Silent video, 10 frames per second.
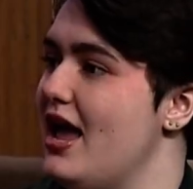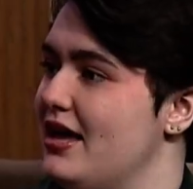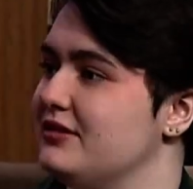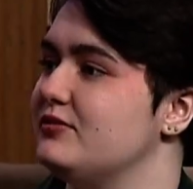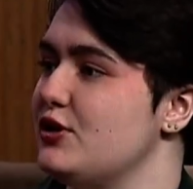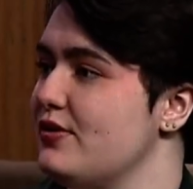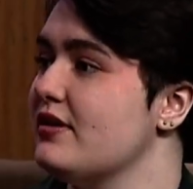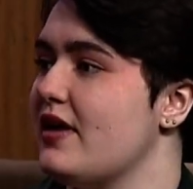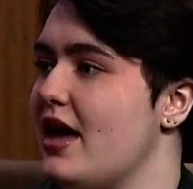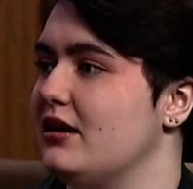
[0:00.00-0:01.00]
And do you think
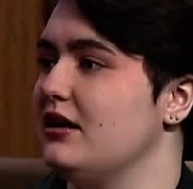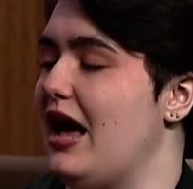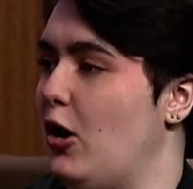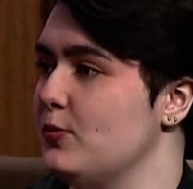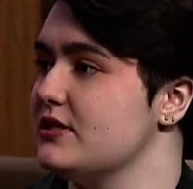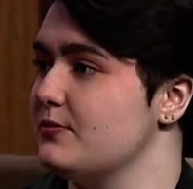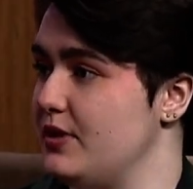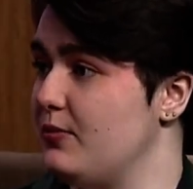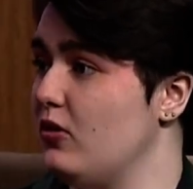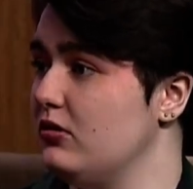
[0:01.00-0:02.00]
that helps
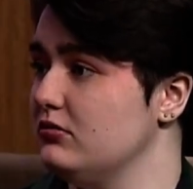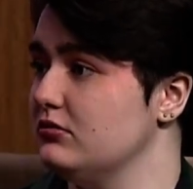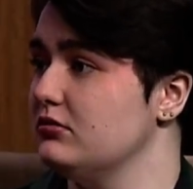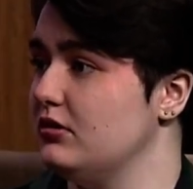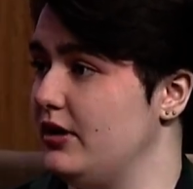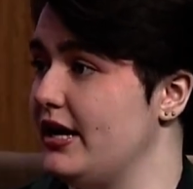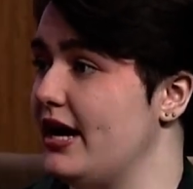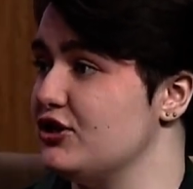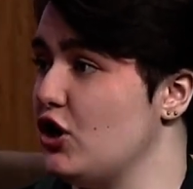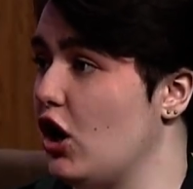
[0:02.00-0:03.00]
people
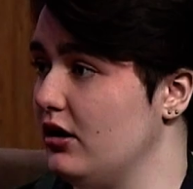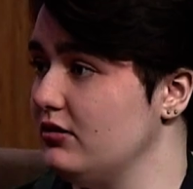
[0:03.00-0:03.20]
engage in art?